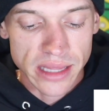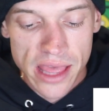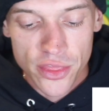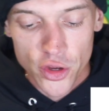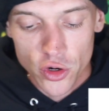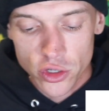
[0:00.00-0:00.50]

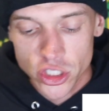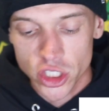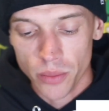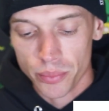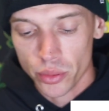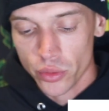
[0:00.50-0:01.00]
leather
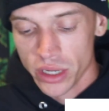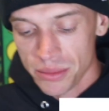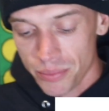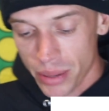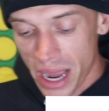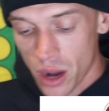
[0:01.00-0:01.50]

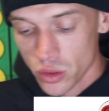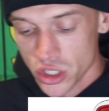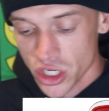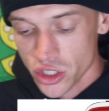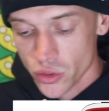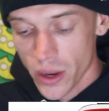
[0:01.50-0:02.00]
Supreme
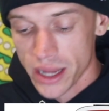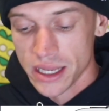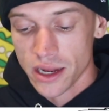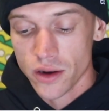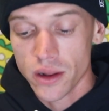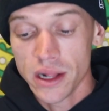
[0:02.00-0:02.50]
pouches right
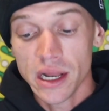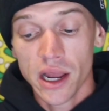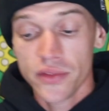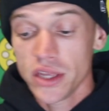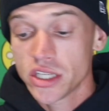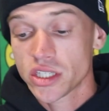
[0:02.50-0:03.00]
here.
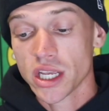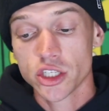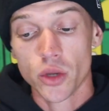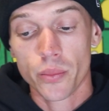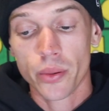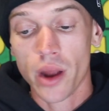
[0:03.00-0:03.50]
These things
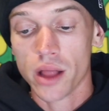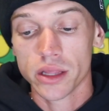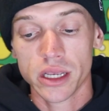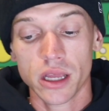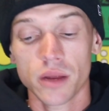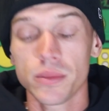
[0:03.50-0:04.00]
are
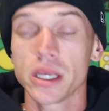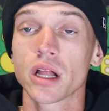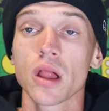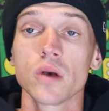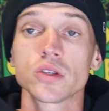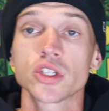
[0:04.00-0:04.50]
probably gonna be
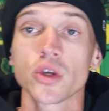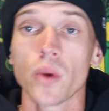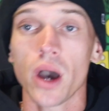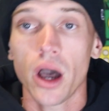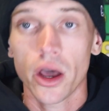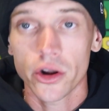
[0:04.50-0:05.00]
close to
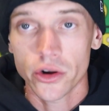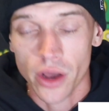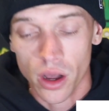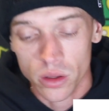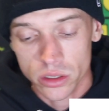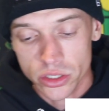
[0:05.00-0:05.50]

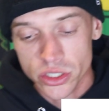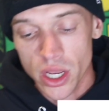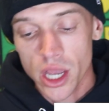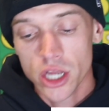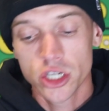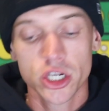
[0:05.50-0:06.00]
$100
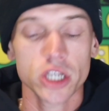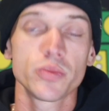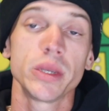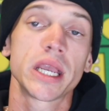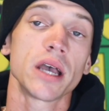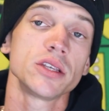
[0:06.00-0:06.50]
just
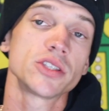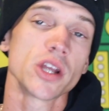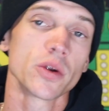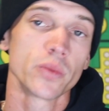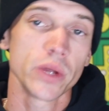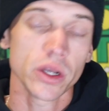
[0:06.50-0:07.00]
because
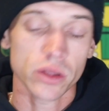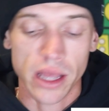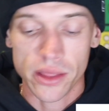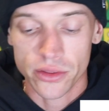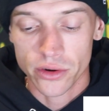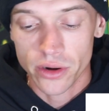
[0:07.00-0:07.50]
they're real
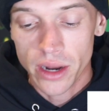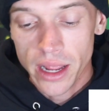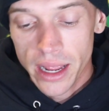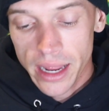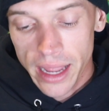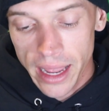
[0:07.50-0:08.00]
leather,
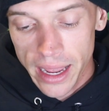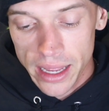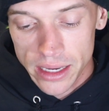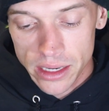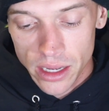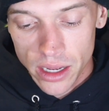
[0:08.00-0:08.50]

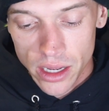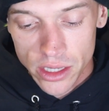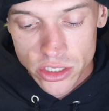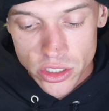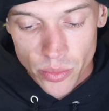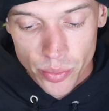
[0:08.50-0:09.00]
and
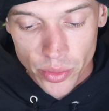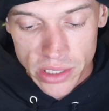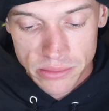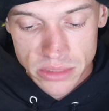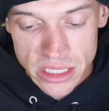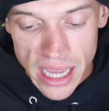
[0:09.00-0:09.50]

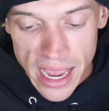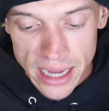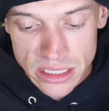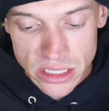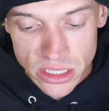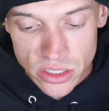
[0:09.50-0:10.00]
Supreme
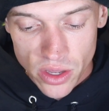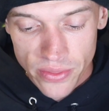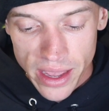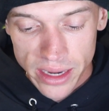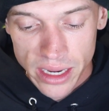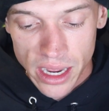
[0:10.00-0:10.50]
taxes on
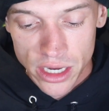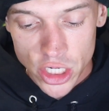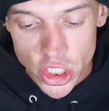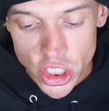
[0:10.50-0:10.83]
that kind of